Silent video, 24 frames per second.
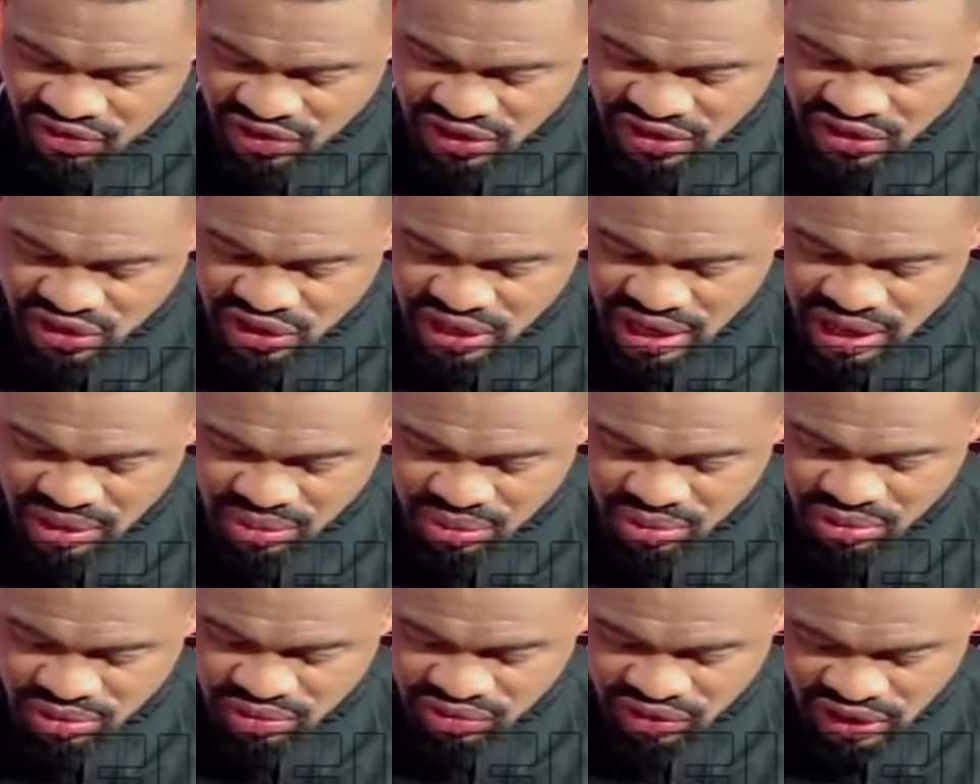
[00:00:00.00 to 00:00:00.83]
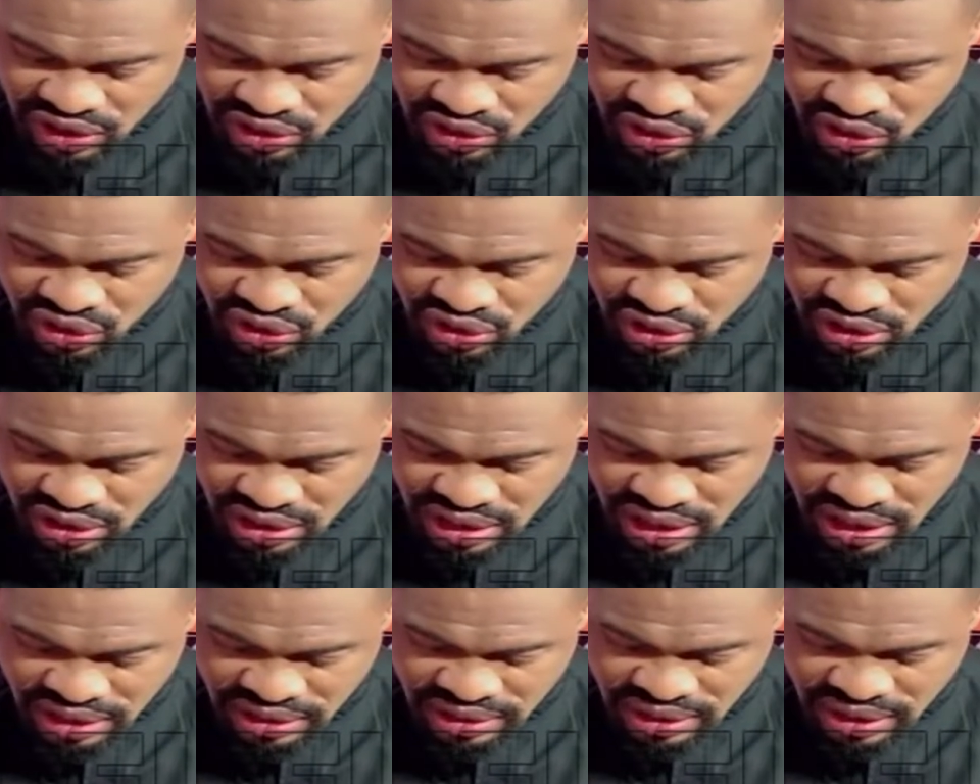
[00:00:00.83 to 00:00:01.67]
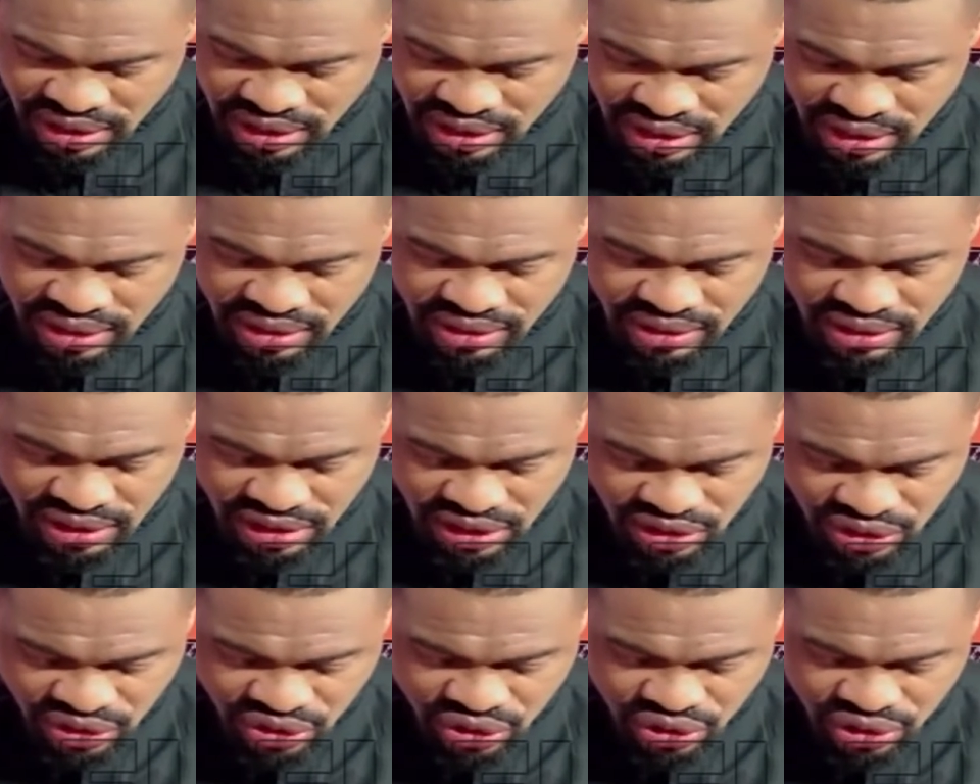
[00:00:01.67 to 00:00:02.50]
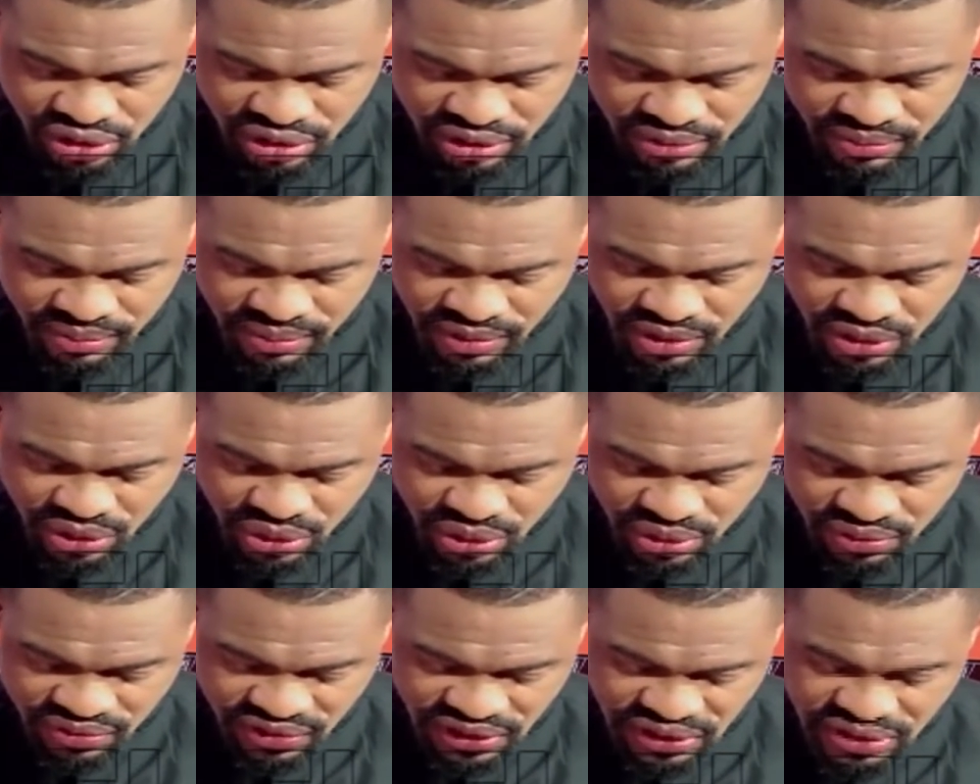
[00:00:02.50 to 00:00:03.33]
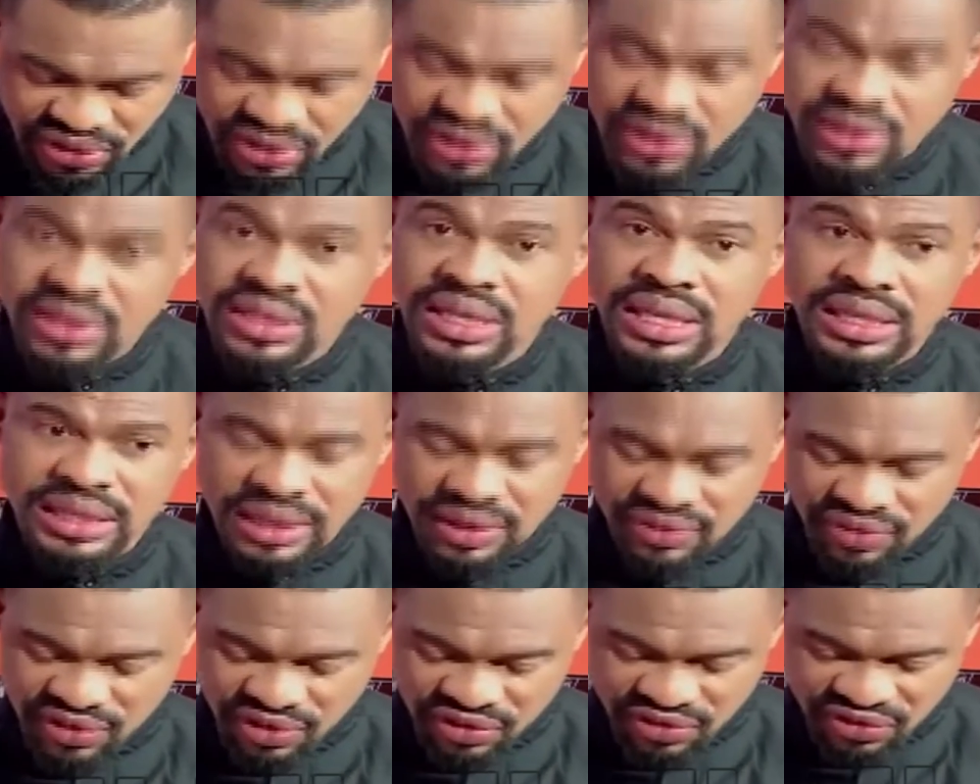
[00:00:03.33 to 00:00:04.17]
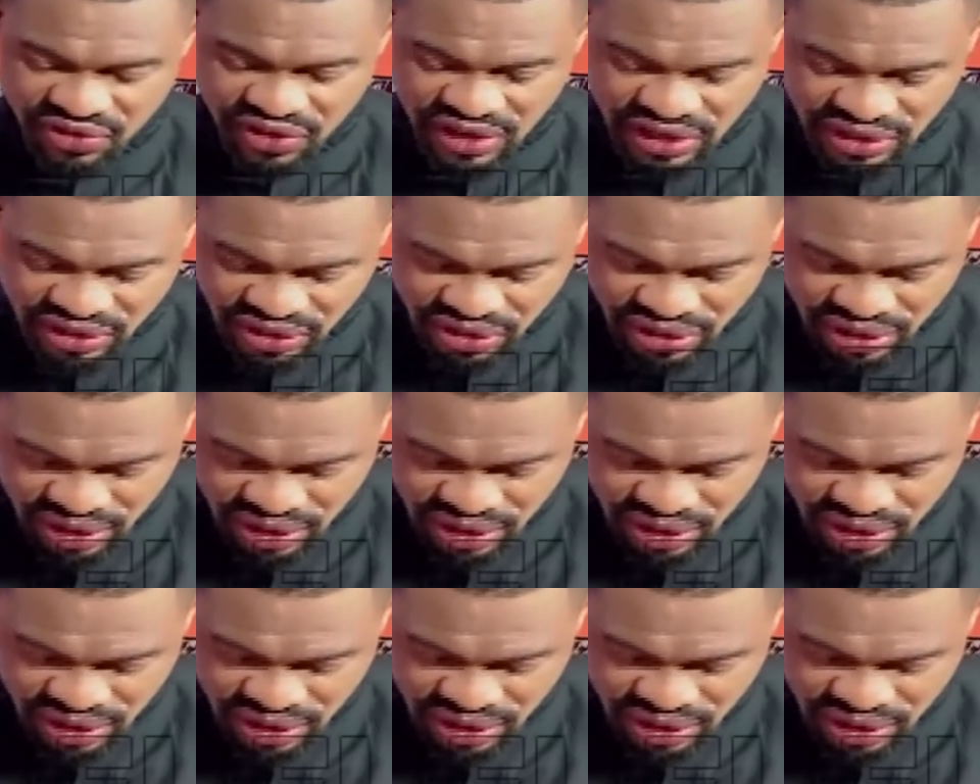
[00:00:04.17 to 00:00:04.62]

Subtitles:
French Language Village in an intern university center for French